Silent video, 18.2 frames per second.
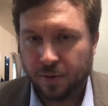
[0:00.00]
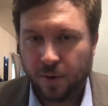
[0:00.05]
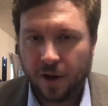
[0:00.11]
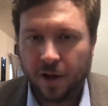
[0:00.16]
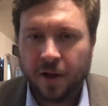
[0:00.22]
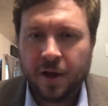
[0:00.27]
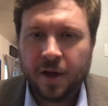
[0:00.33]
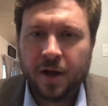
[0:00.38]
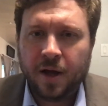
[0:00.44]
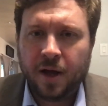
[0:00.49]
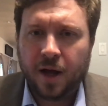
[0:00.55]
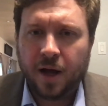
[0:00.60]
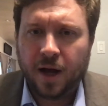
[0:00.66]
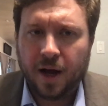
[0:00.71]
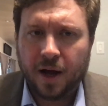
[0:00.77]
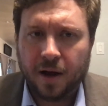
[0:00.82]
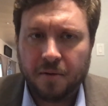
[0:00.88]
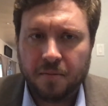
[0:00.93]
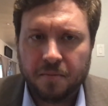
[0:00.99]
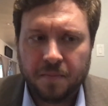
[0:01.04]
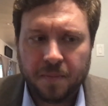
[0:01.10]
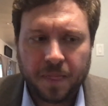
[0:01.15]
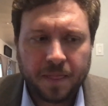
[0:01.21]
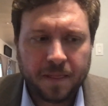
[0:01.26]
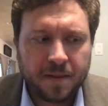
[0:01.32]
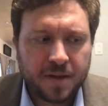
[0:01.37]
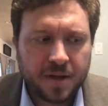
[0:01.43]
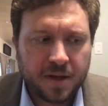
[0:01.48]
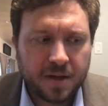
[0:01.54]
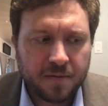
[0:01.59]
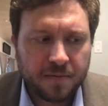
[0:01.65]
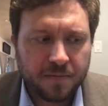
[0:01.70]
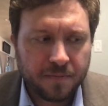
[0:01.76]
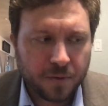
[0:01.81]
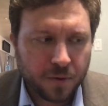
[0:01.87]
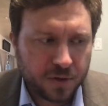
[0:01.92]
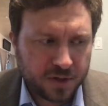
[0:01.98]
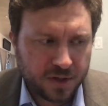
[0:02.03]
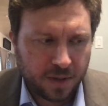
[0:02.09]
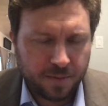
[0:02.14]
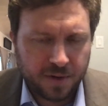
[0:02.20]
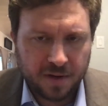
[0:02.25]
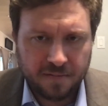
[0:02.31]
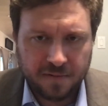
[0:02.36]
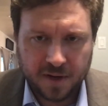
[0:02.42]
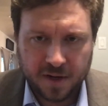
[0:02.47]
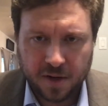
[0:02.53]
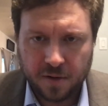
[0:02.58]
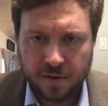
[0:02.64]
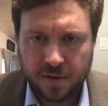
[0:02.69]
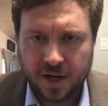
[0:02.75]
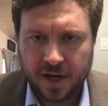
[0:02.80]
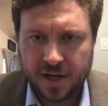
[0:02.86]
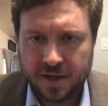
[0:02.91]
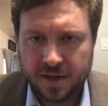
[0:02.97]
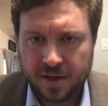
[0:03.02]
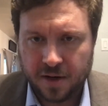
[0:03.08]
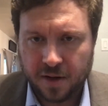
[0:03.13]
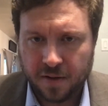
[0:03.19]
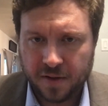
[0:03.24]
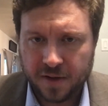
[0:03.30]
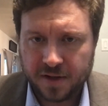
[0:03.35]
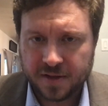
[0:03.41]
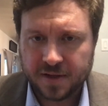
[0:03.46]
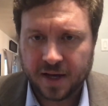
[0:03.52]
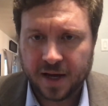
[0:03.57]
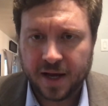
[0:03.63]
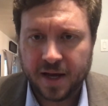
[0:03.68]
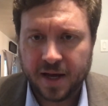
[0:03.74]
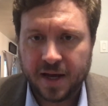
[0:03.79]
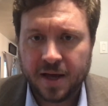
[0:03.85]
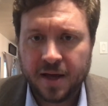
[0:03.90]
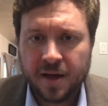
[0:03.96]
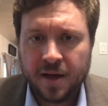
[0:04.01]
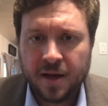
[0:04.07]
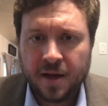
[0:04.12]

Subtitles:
Well, the first update video that I did on this, I